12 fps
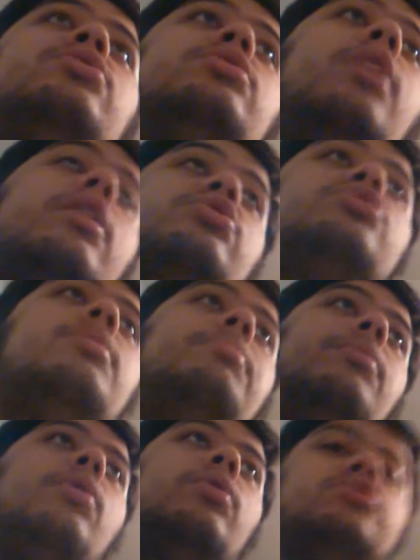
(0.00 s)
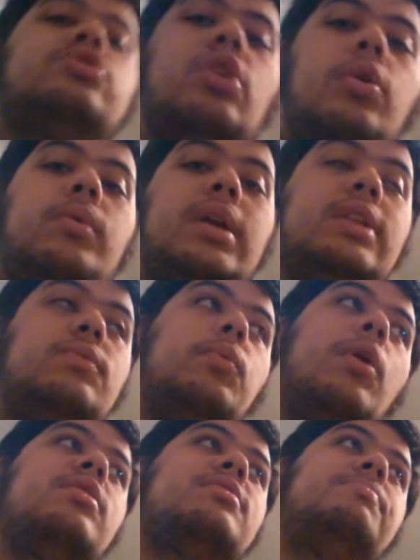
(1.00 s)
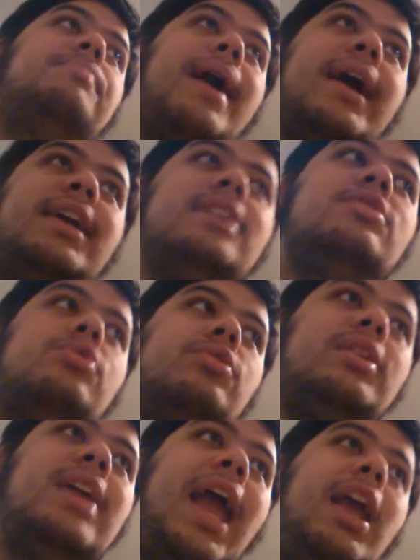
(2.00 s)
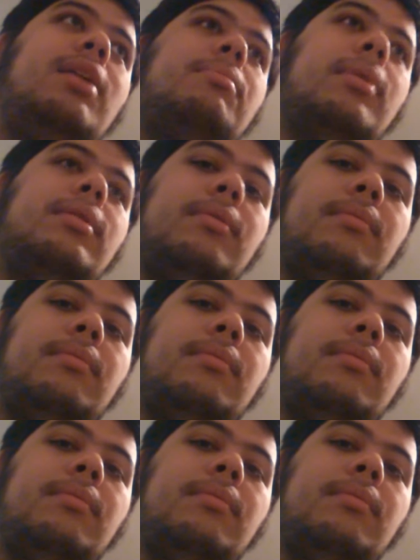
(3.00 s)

touched the ball, so it was back into the game.